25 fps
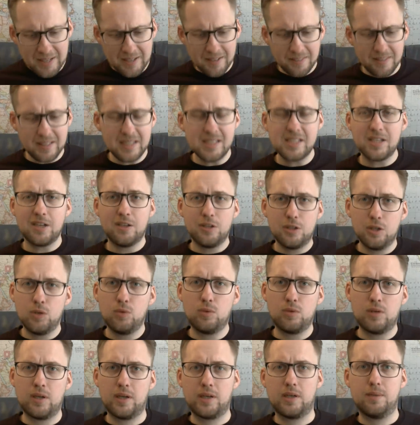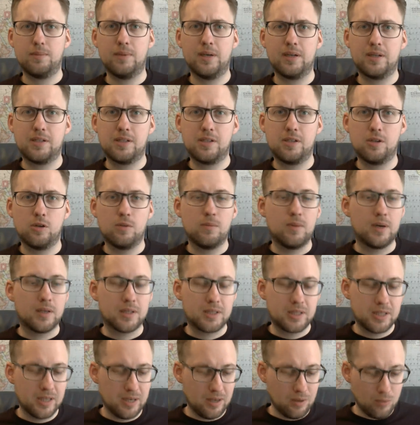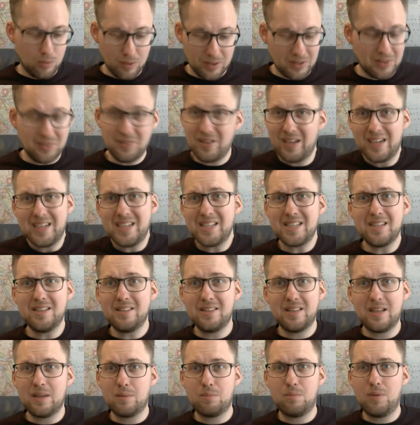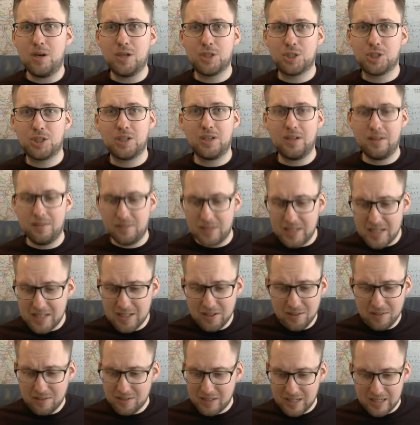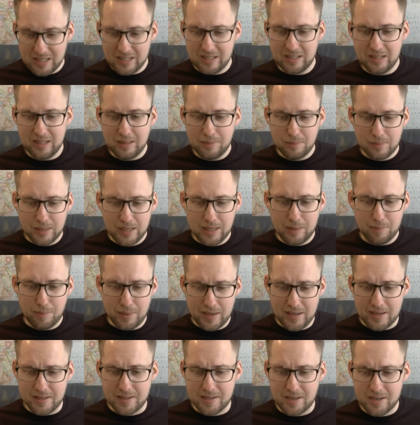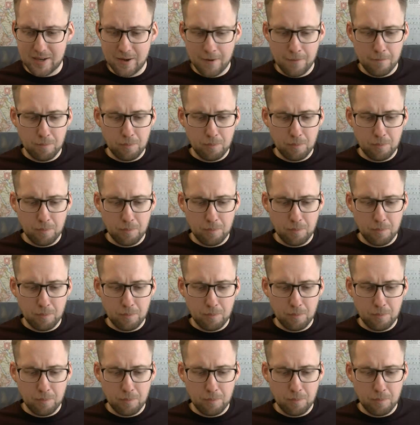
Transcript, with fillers: Things I don't like about it so much. Well, there isn't that much. These are decently made pens.